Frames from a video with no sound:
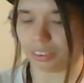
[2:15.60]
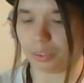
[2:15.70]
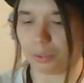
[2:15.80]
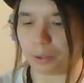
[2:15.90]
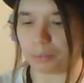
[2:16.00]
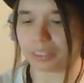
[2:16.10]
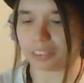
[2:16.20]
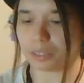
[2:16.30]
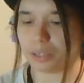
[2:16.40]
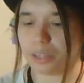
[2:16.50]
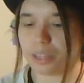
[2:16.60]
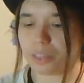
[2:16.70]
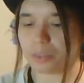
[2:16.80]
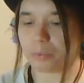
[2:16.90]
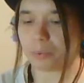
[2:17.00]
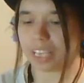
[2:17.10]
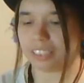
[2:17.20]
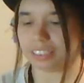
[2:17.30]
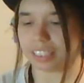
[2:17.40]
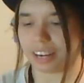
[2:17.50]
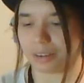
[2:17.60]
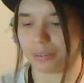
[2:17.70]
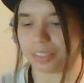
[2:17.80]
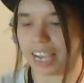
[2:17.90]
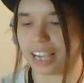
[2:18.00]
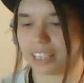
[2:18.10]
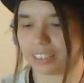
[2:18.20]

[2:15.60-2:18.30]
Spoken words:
So it was the Waite tarot deck.